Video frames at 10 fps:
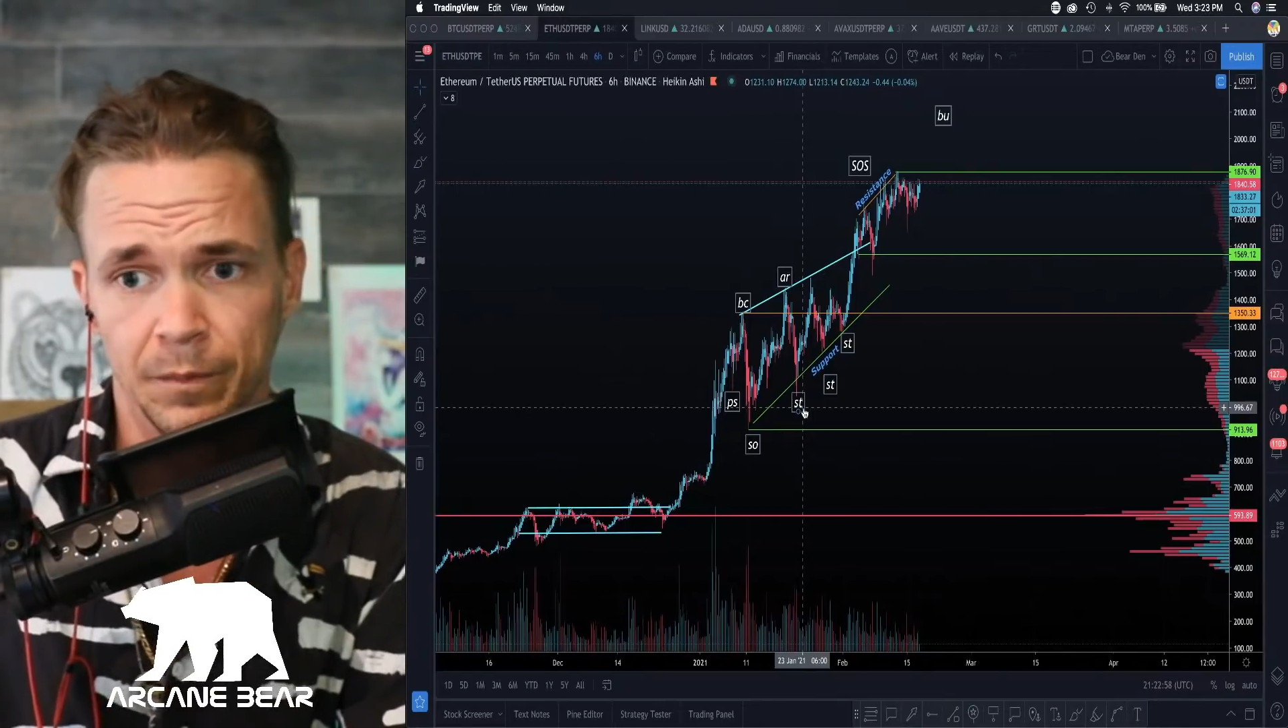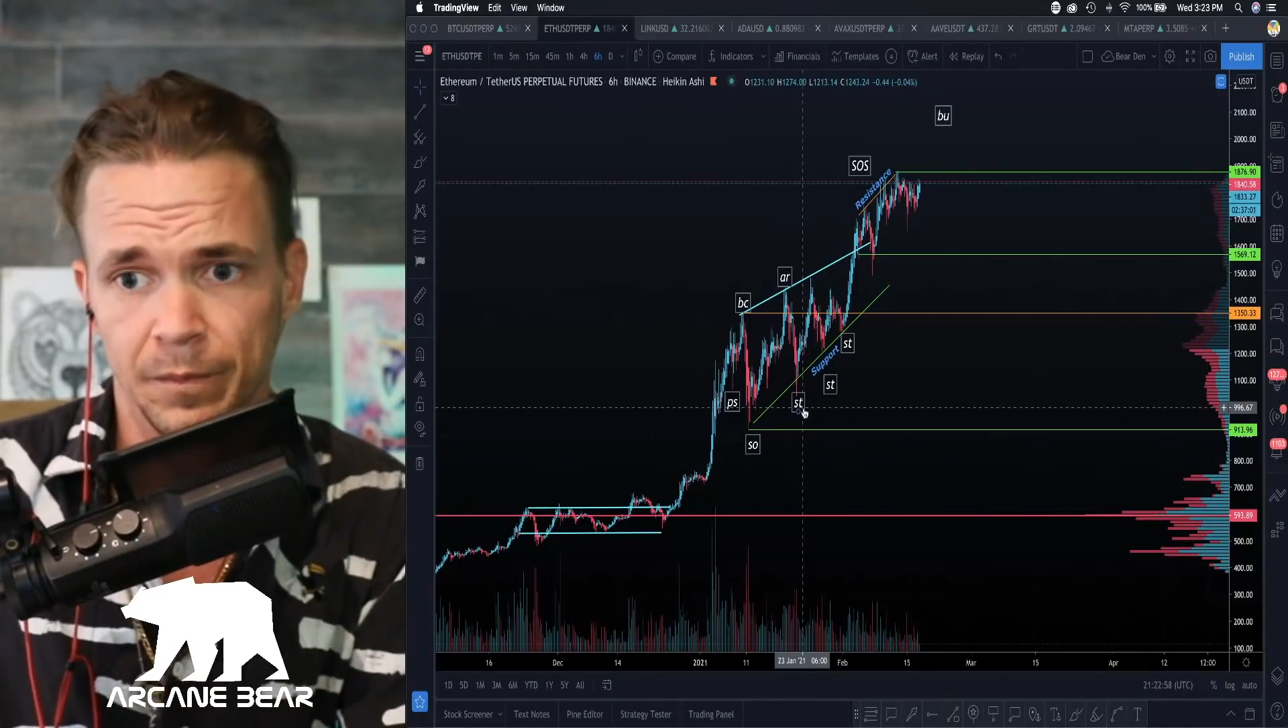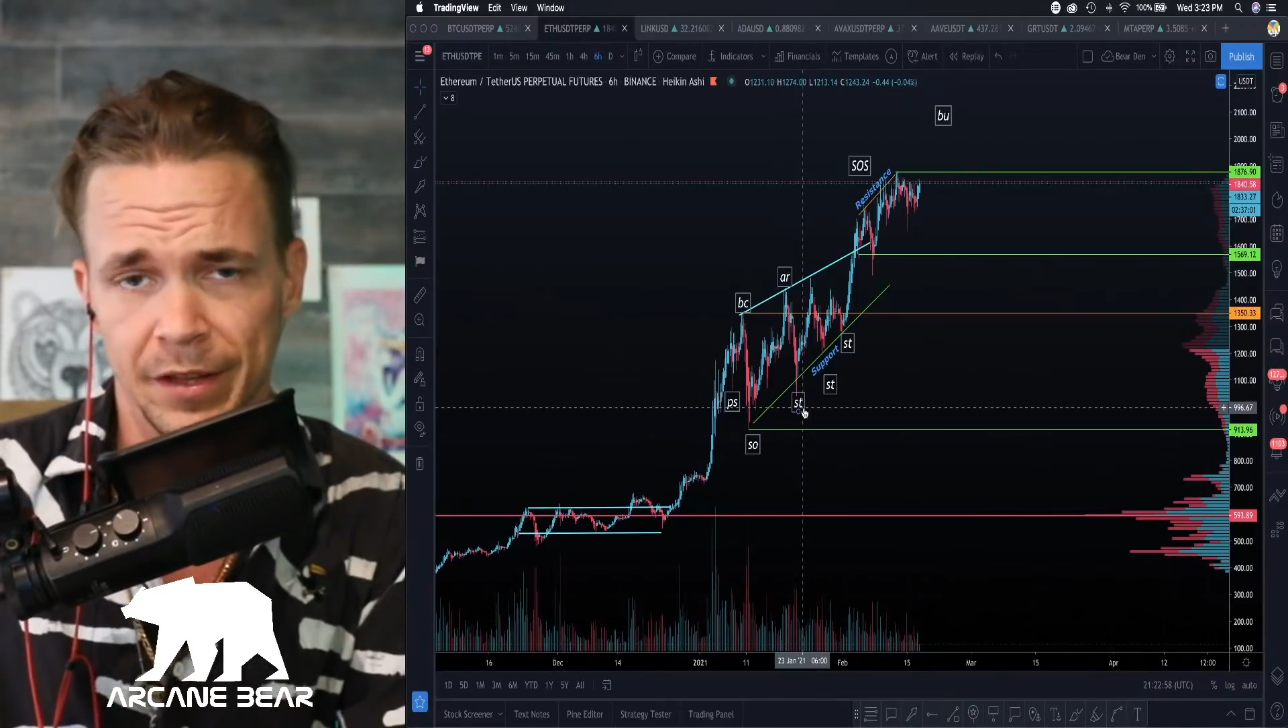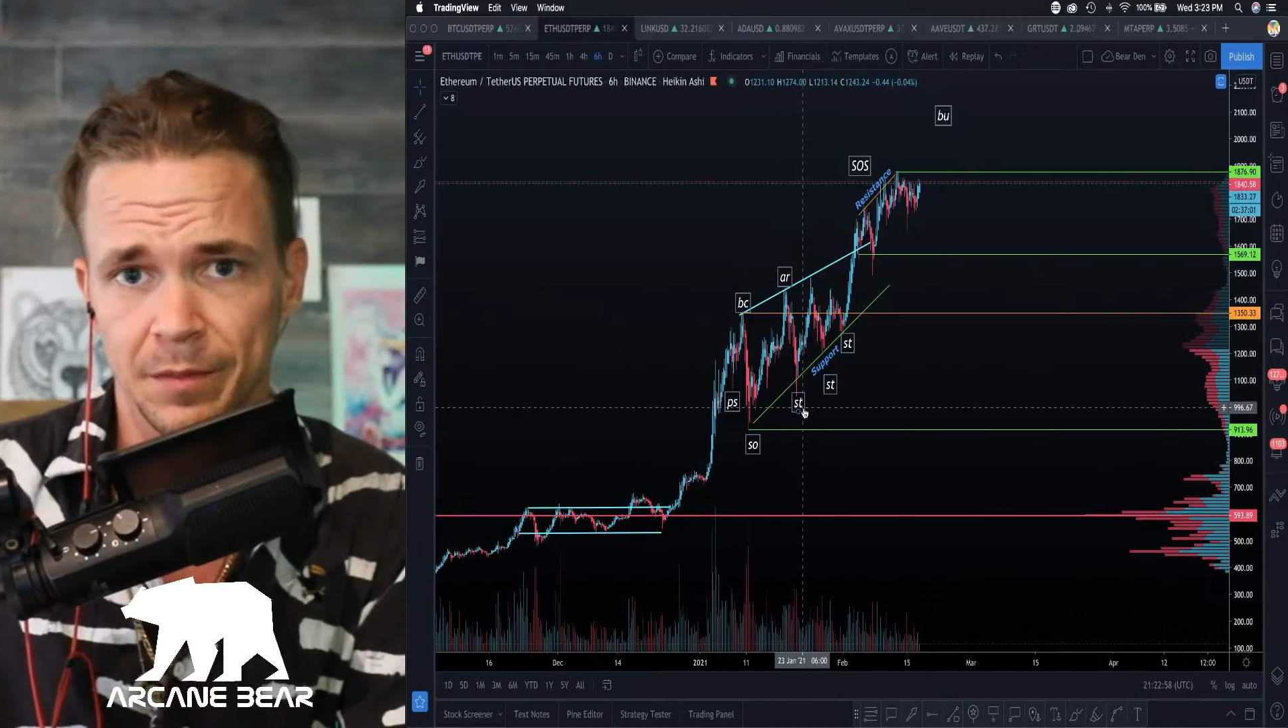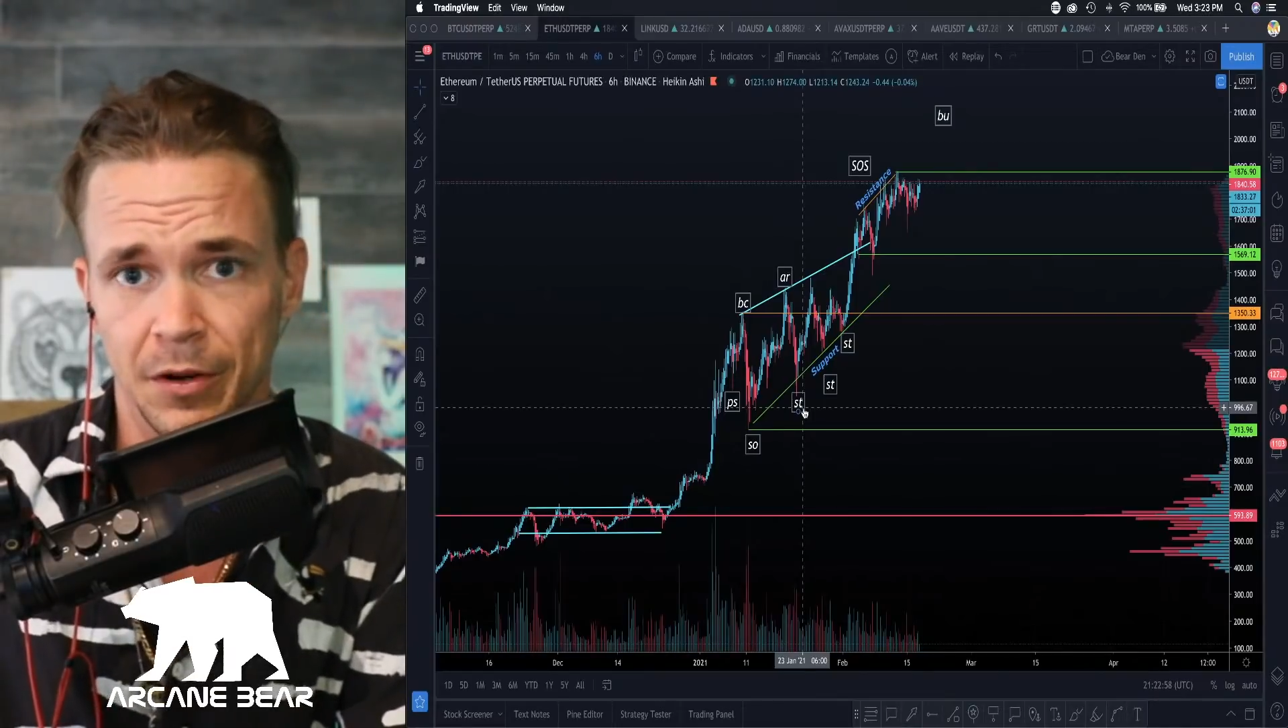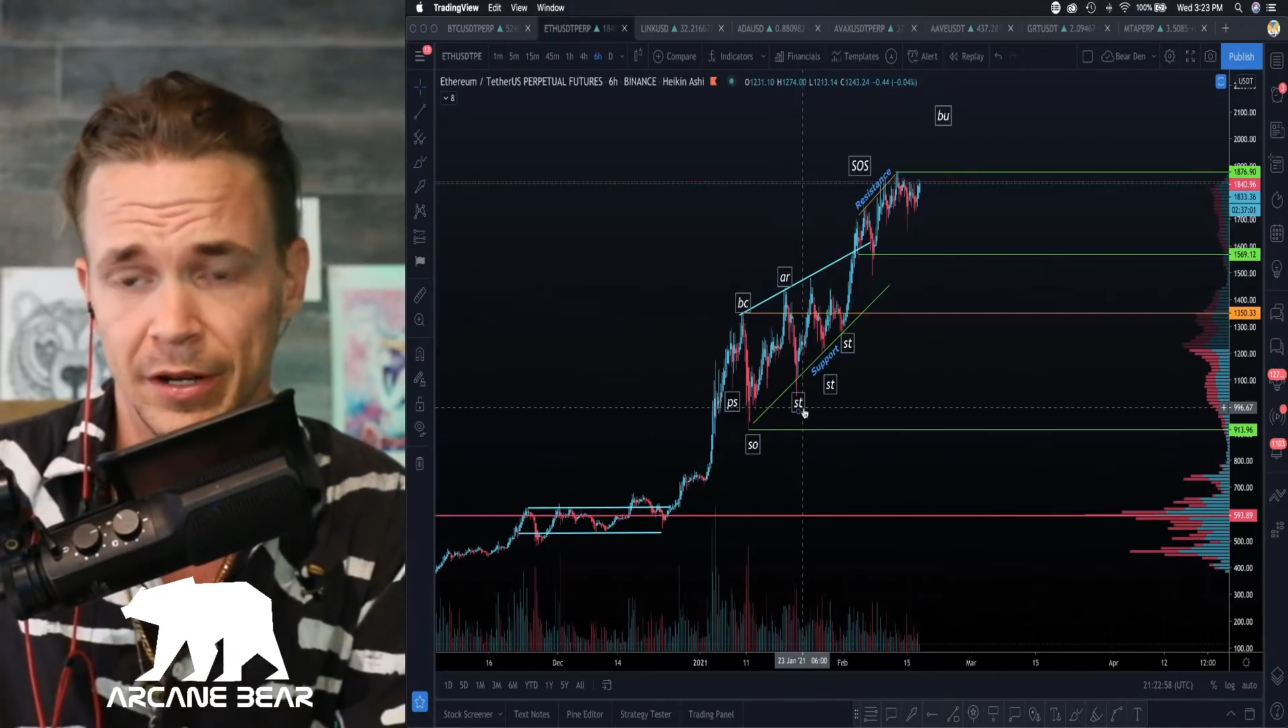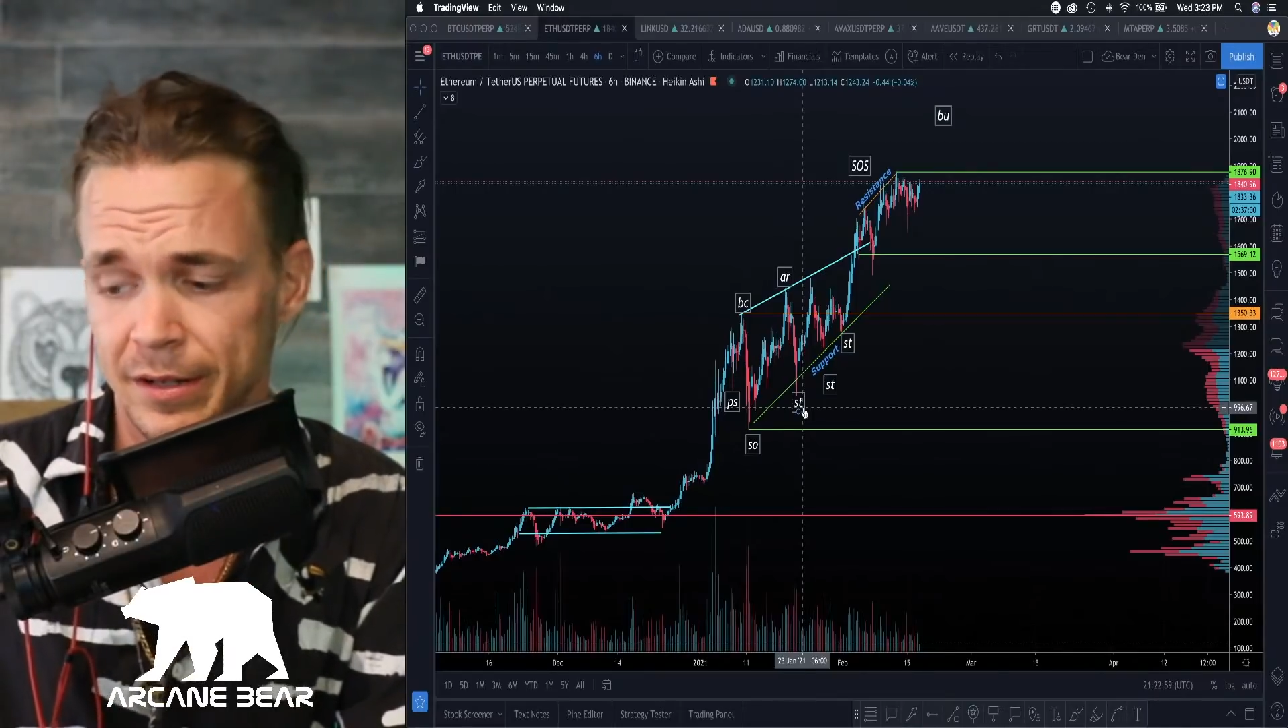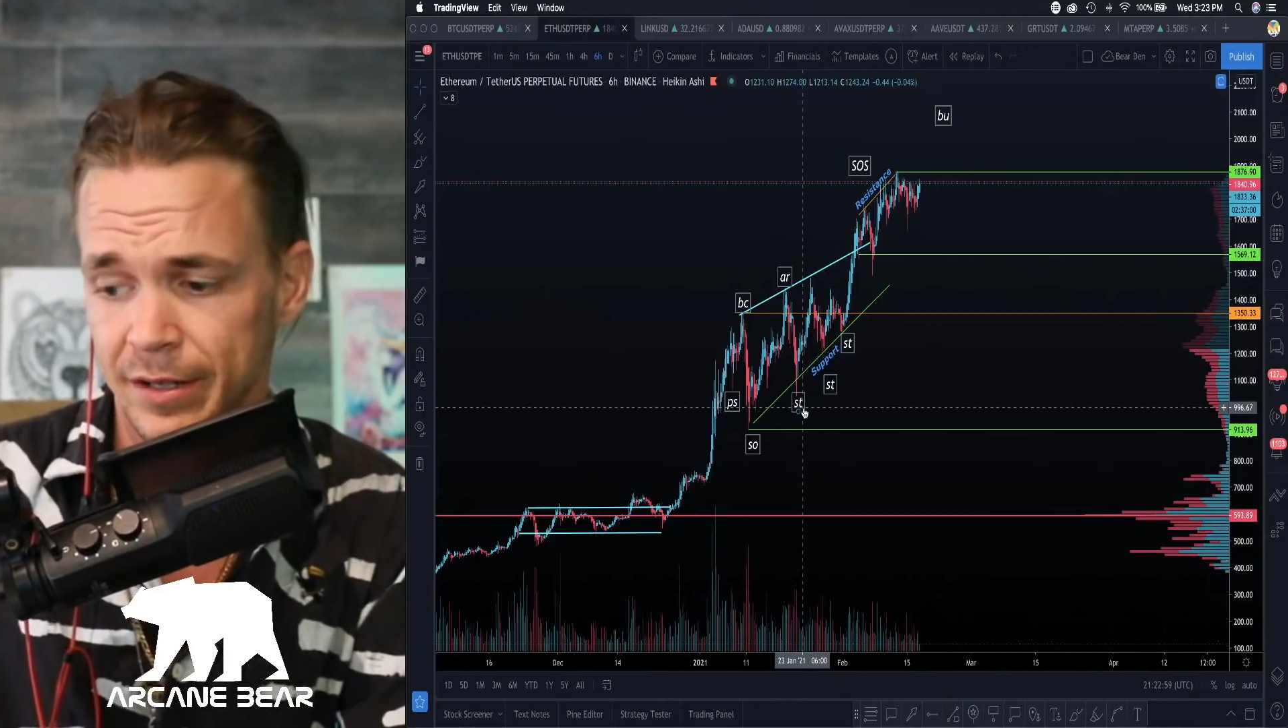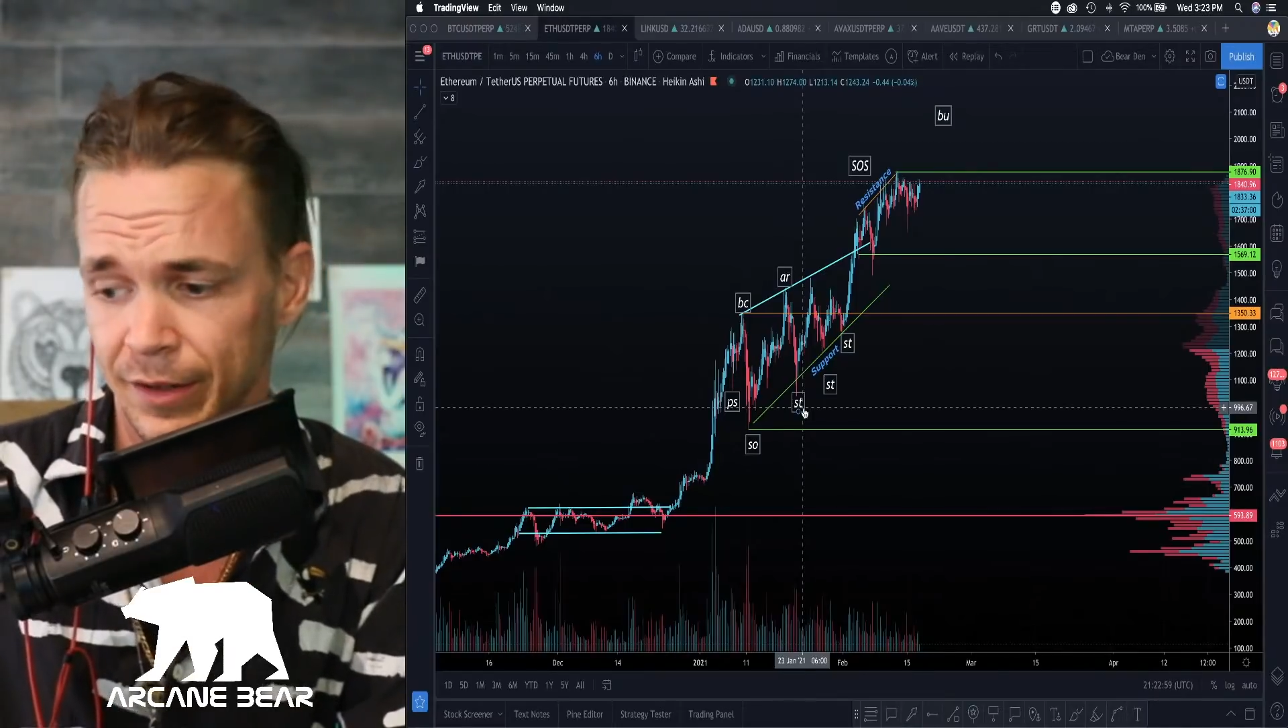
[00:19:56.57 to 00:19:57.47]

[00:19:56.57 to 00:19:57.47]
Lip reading: think about Indian